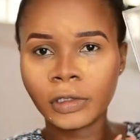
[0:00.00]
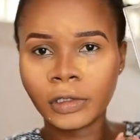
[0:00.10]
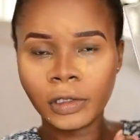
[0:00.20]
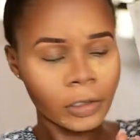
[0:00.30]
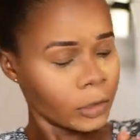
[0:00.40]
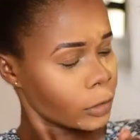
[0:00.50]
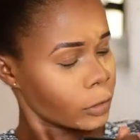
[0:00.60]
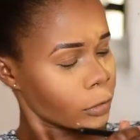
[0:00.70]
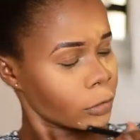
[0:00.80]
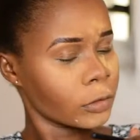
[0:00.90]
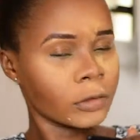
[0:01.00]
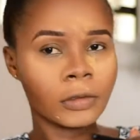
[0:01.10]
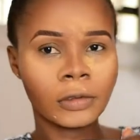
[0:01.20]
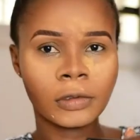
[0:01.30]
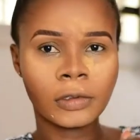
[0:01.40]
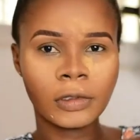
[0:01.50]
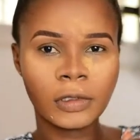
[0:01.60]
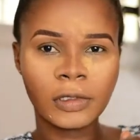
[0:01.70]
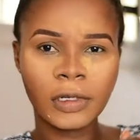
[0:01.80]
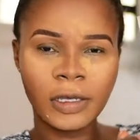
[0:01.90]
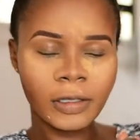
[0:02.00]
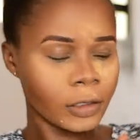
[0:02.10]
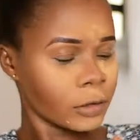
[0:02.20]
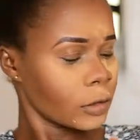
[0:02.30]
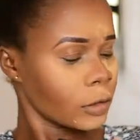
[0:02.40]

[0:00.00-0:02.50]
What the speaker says: shade, like that.